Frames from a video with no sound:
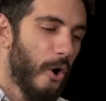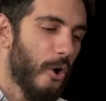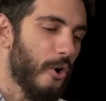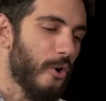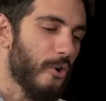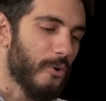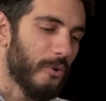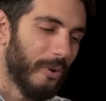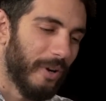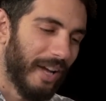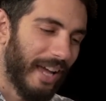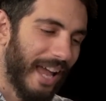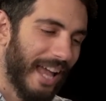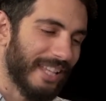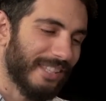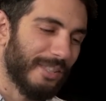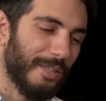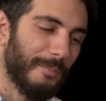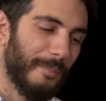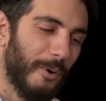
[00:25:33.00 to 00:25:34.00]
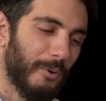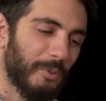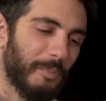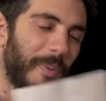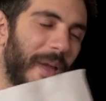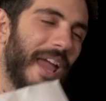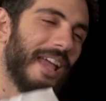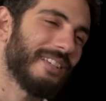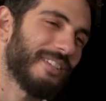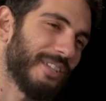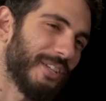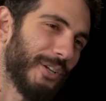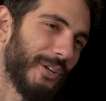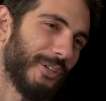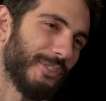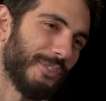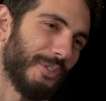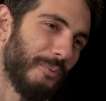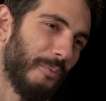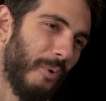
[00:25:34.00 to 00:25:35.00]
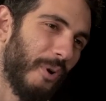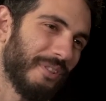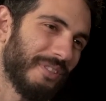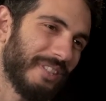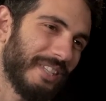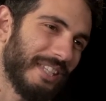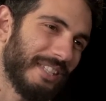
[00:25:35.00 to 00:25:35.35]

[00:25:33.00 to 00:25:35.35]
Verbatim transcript: Who has the most passing yards in one